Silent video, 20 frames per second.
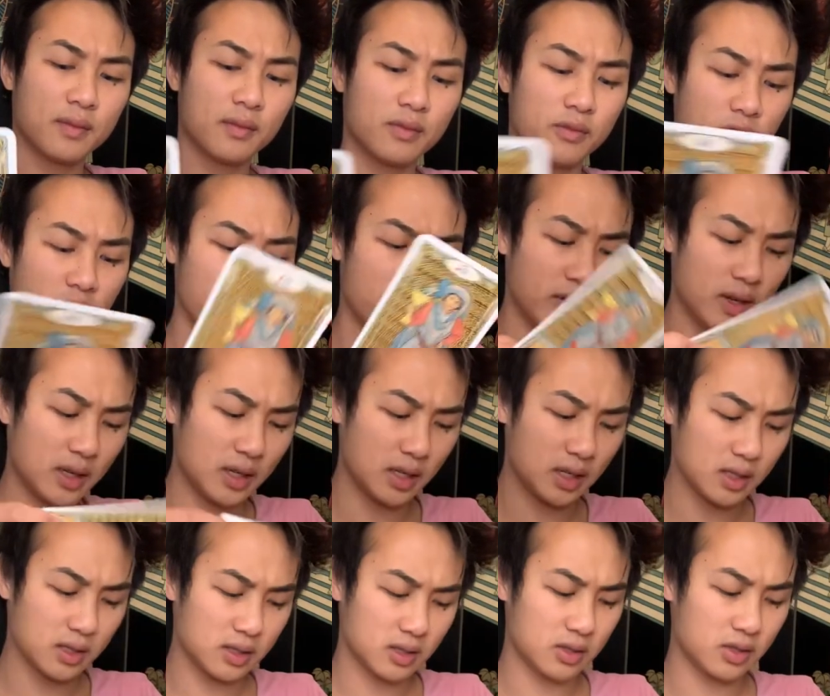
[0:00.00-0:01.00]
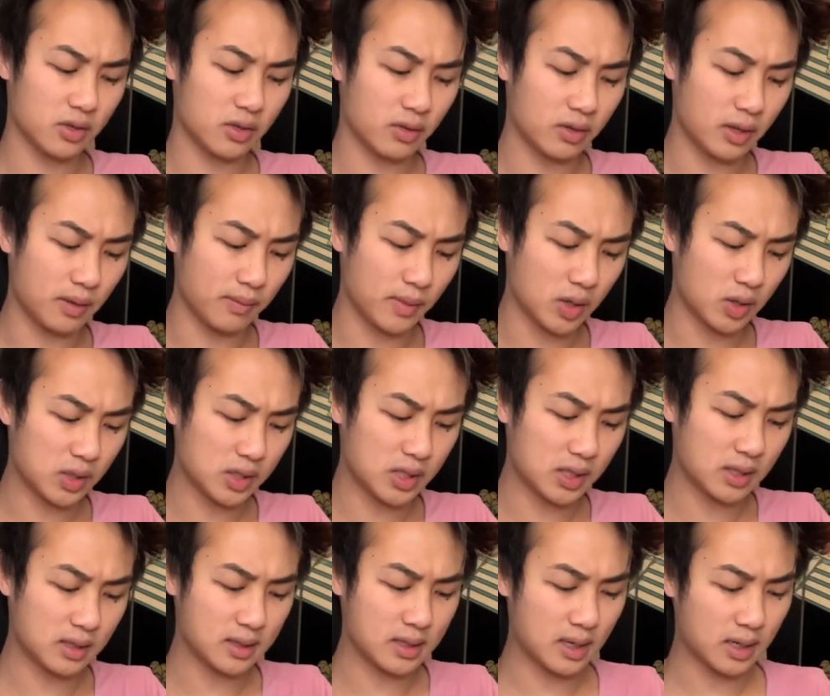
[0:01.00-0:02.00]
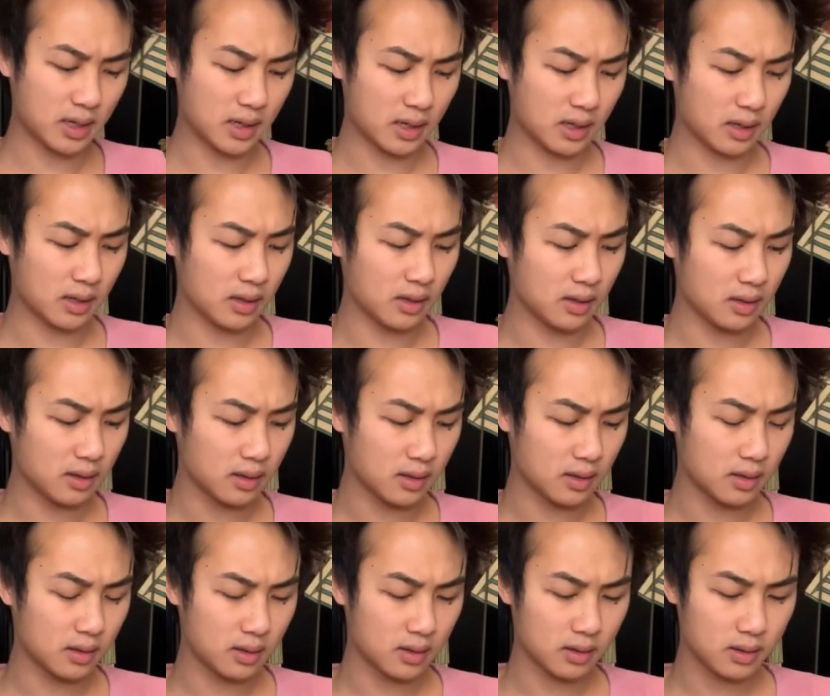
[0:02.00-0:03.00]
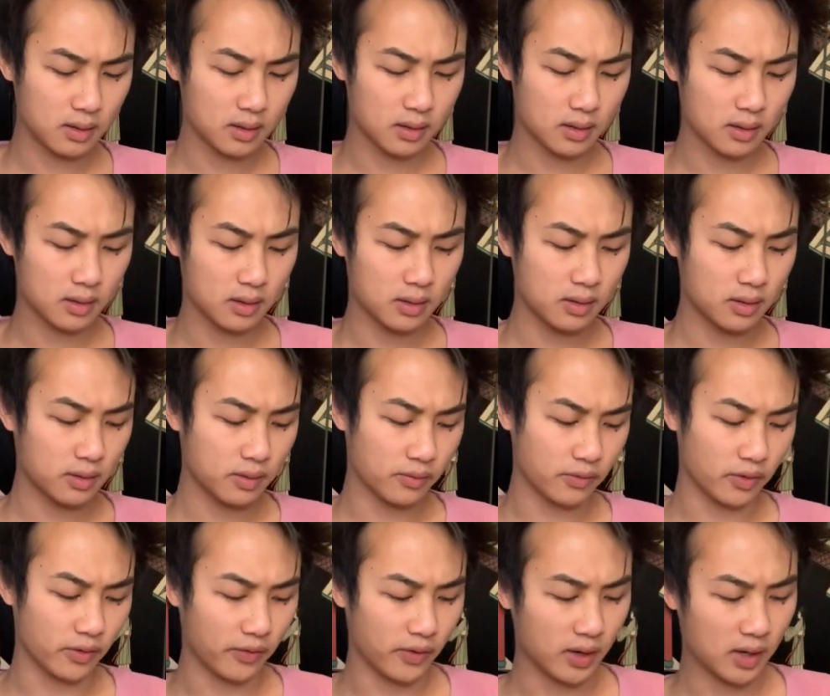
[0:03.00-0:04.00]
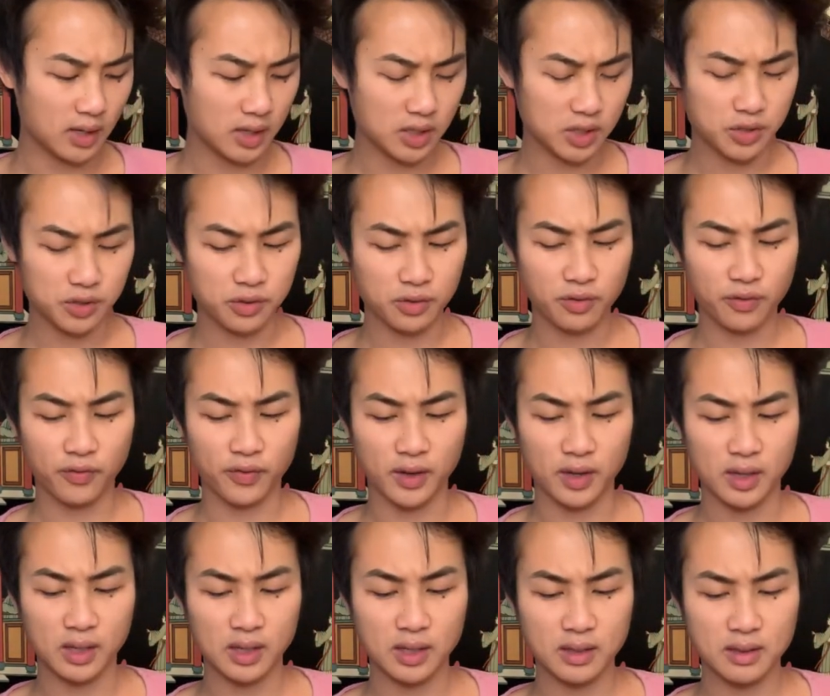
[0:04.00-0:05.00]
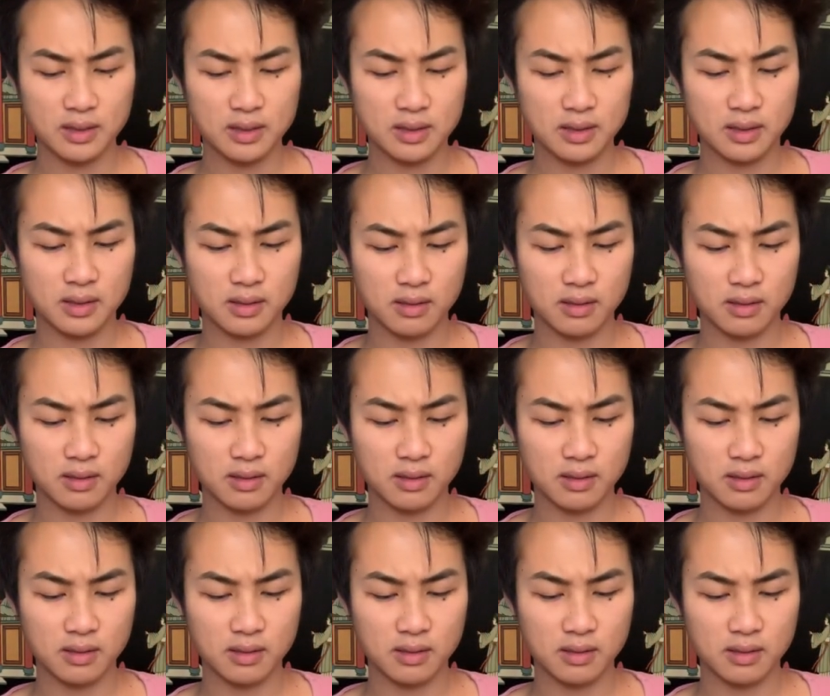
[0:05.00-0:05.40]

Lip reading: Revealing true emotions, I heard. Revealing true feelings.